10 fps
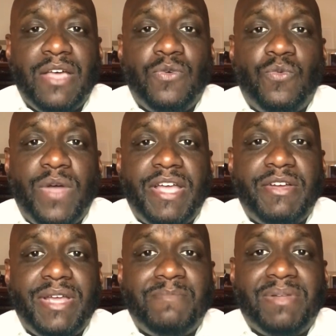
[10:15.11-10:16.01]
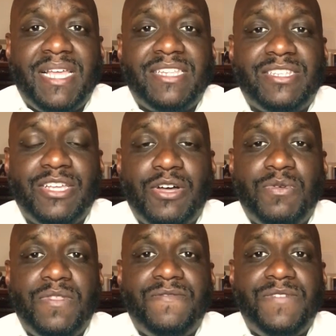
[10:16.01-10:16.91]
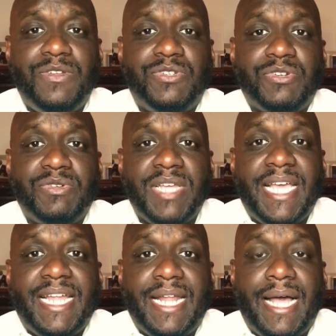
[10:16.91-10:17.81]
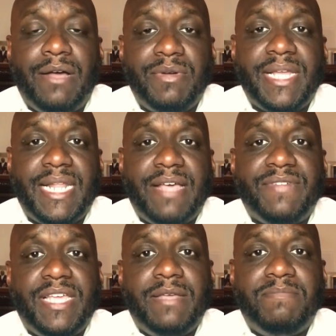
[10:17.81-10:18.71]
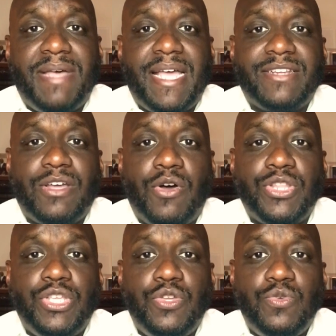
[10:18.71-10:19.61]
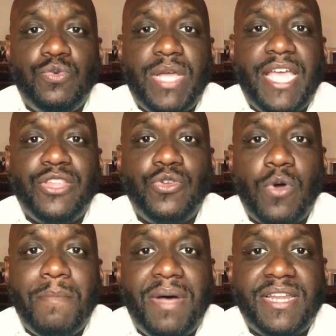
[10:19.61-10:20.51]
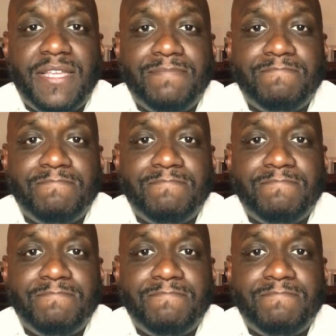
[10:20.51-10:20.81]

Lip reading: where it plans to go in the future, and how it can have an impact on you and your money.